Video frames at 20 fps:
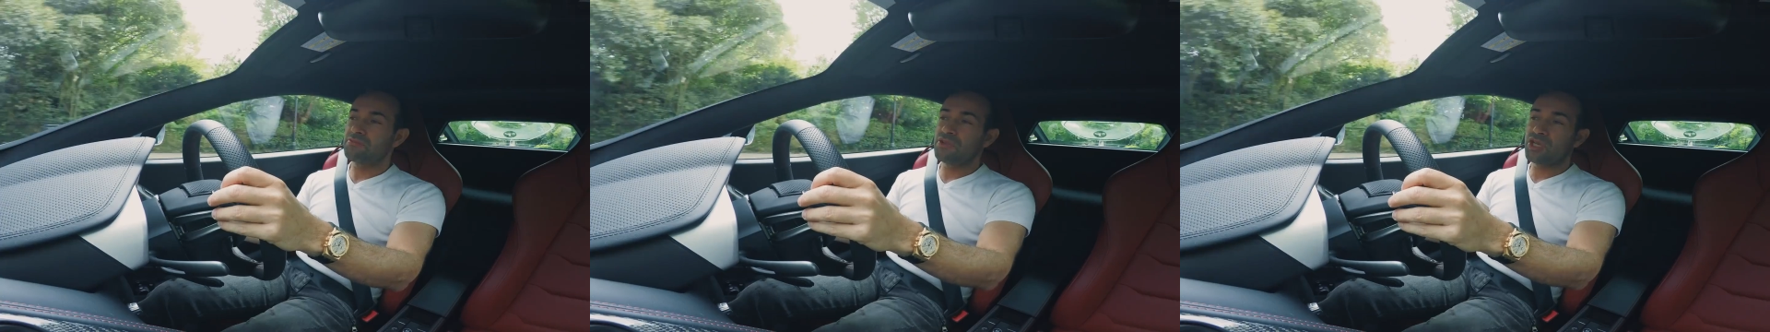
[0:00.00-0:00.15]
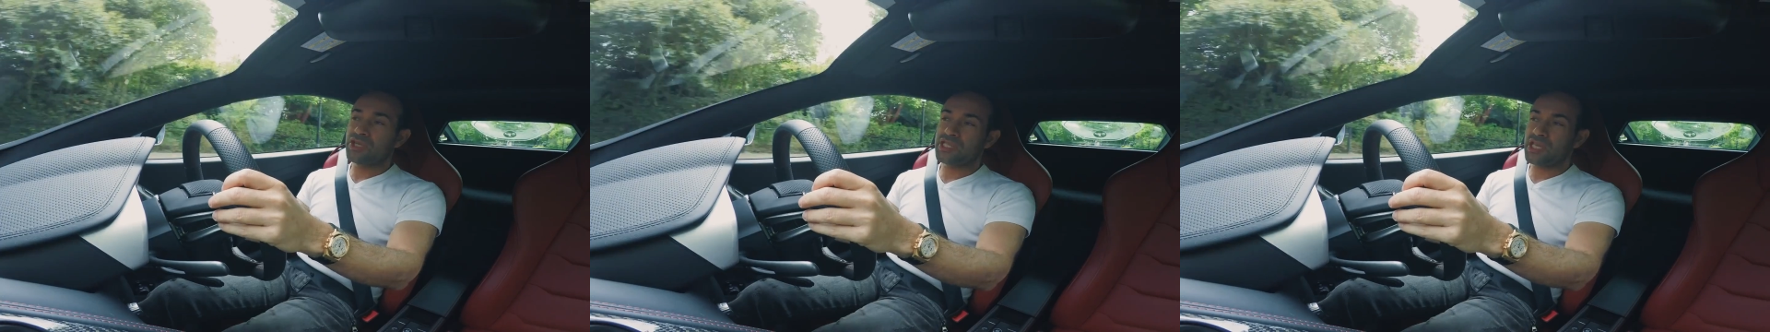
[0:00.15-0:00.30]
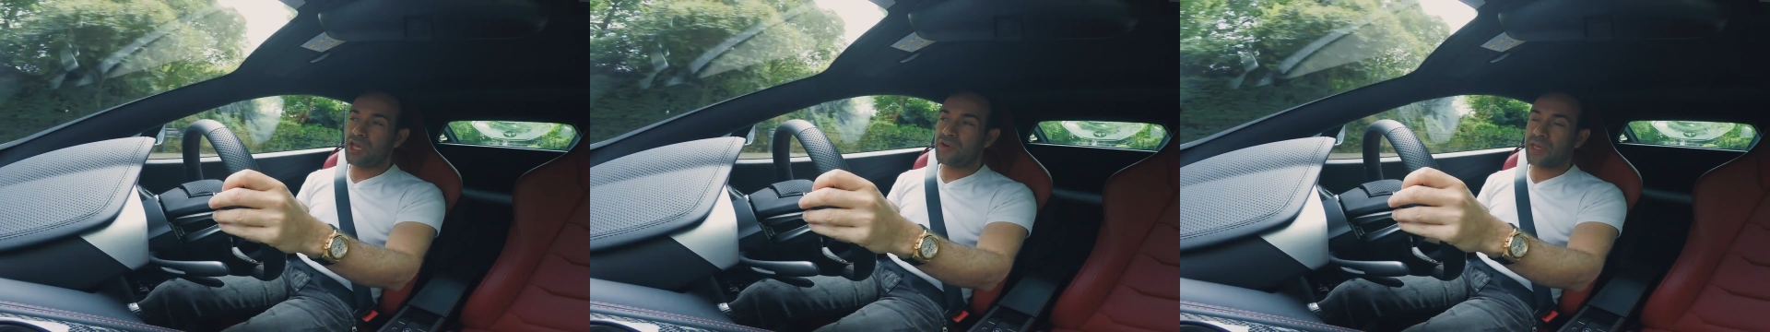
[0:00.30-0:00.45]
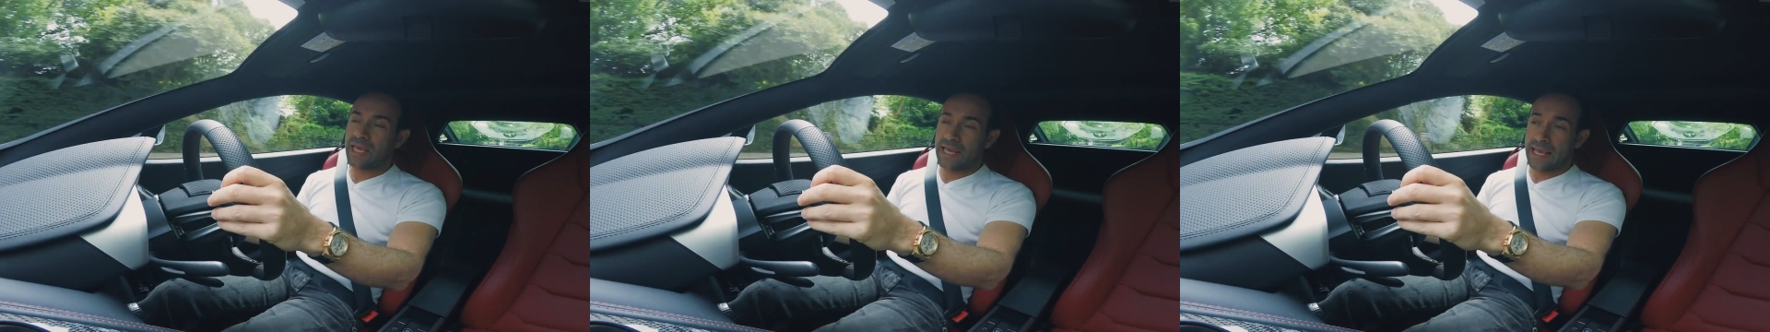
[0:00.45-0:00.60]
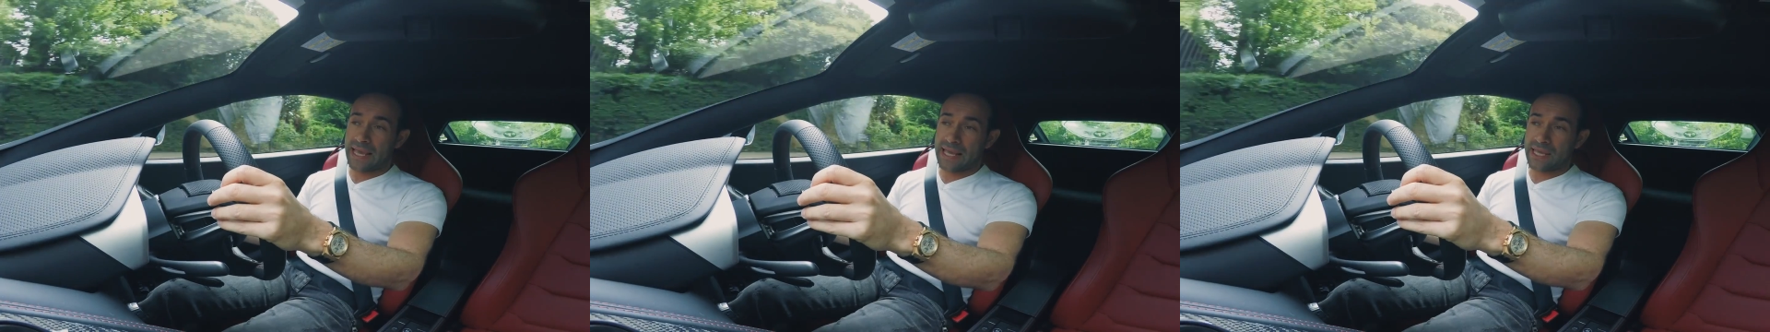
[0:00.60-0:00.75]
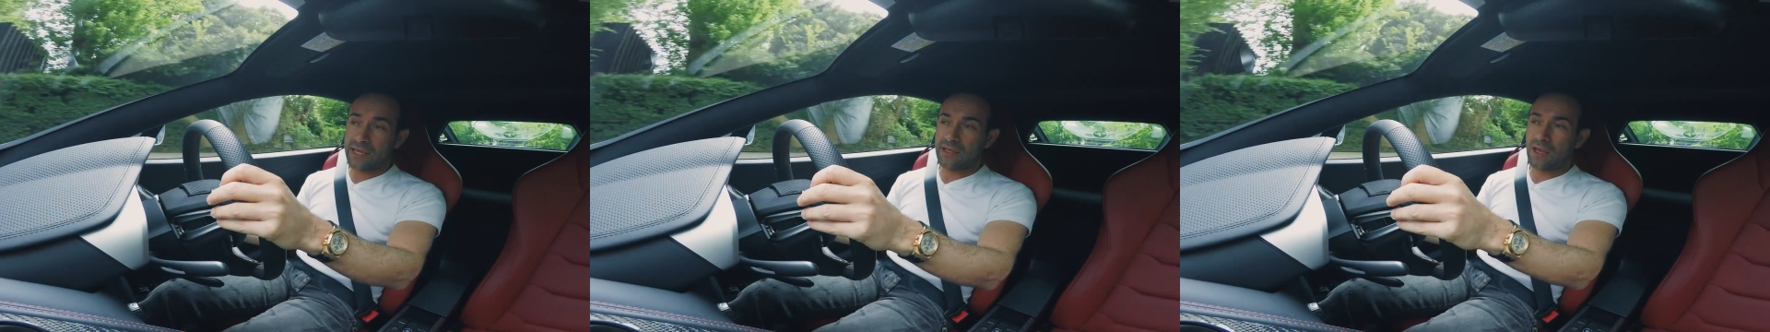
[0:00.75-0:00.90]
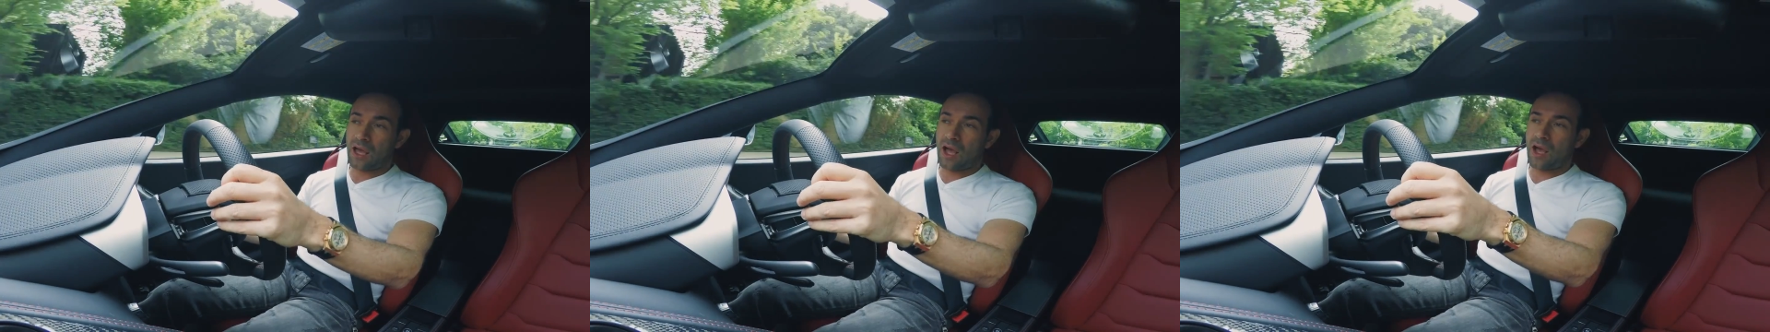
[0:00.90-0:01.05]
looks
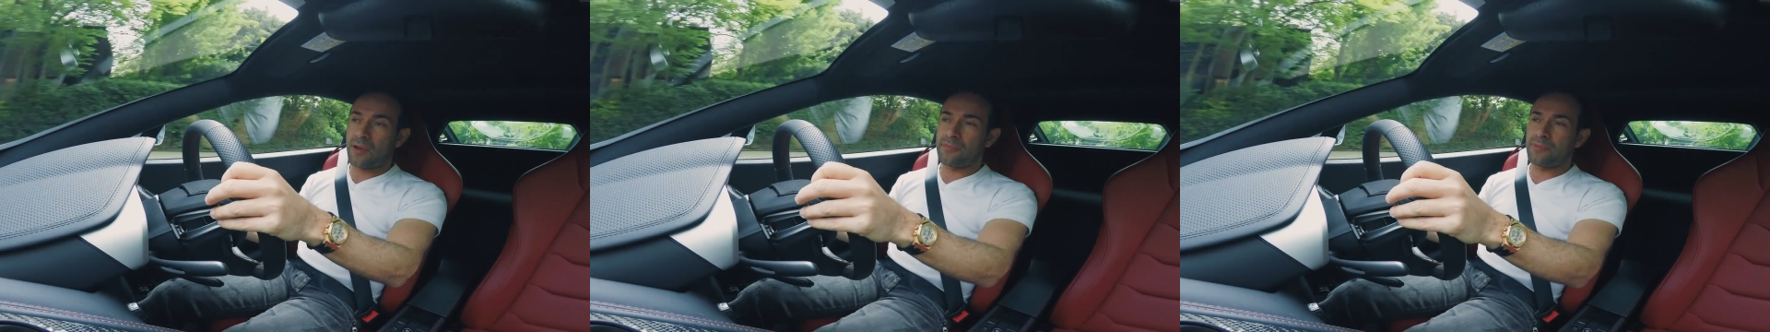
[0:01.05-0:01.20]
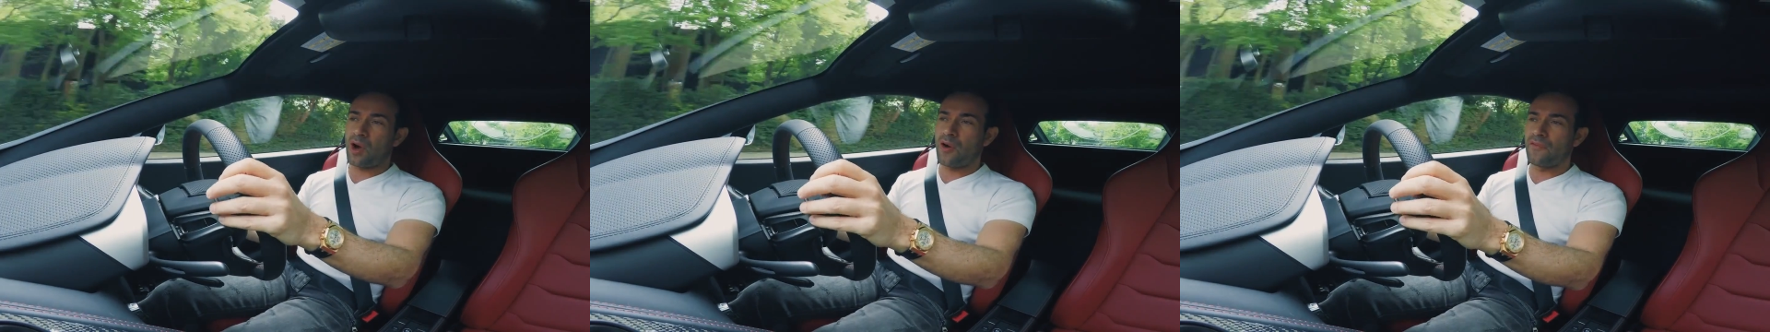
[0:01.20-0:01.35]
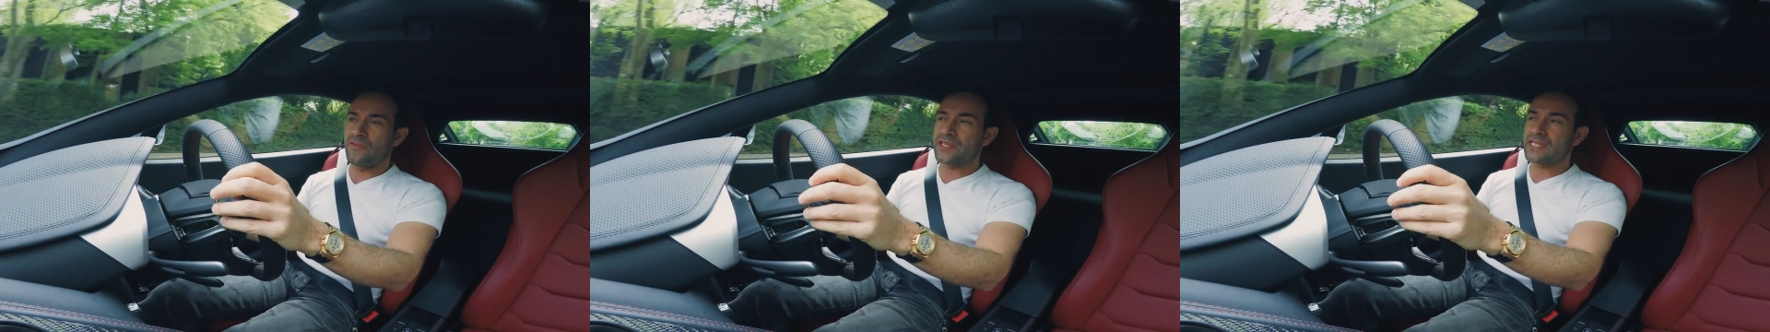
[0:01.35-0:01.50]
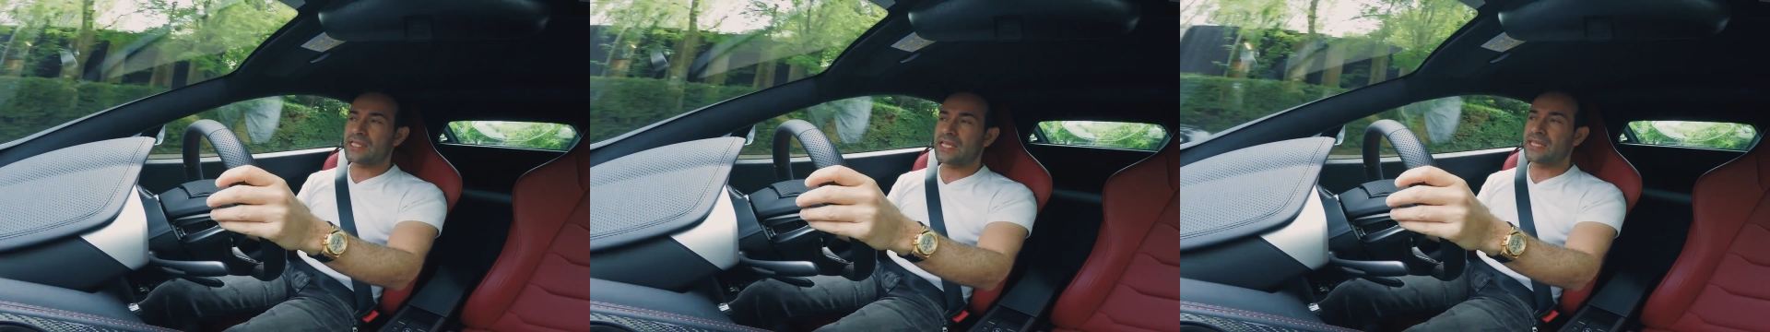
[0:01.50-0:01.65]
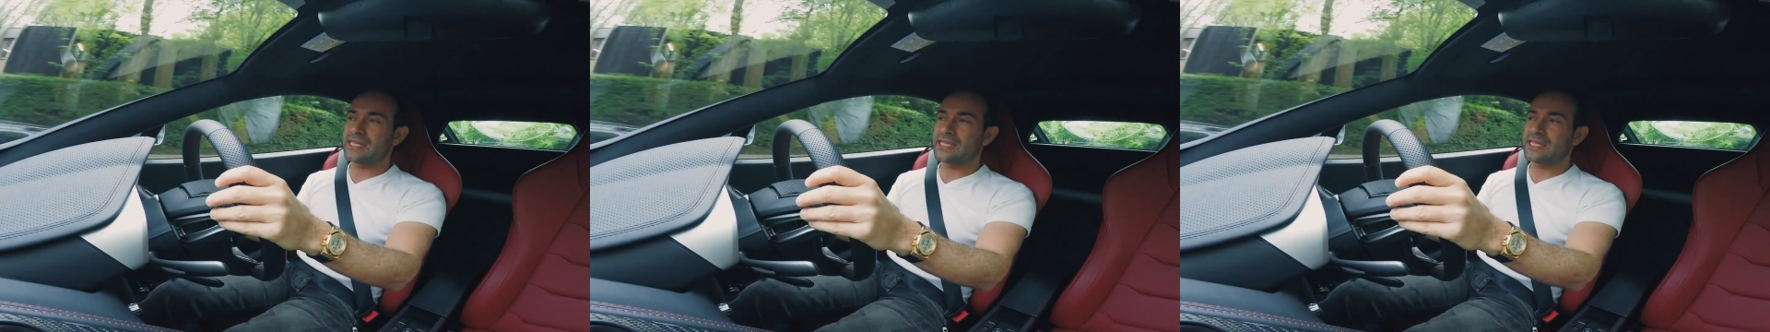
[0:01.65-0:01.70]
okay. Obviously